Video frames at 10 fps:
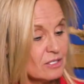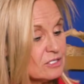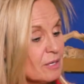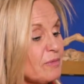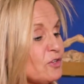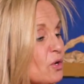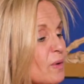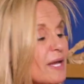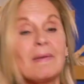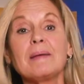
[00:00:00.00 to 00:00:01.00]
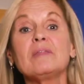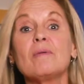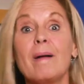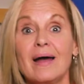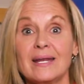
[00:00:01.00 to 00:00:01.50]
Some of you, it might be the
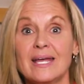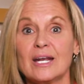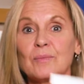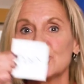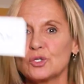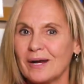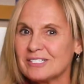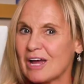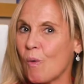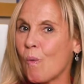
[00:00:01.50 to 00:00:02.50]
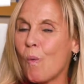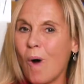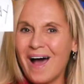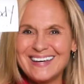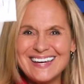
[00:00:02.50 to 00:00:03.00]
body. And I want you to write down
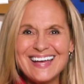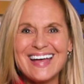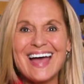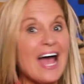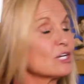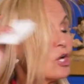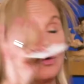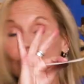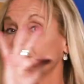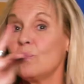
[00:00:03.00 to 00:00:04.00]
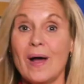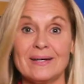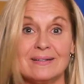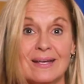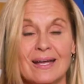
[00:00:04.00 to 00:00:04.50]
one, actually only one.